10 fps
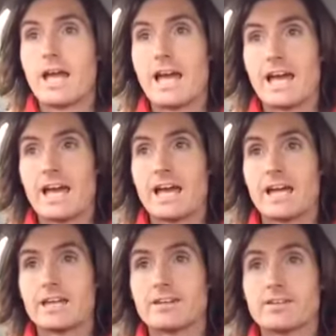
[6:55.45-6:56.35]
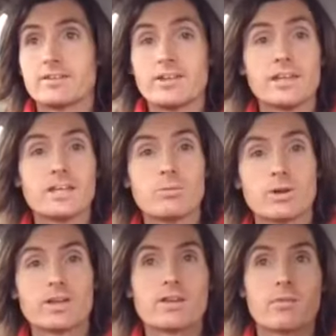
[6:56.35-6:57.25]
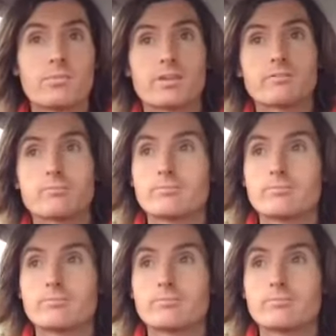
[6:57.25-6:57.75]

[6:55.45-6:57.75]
And Dee Dee wanted something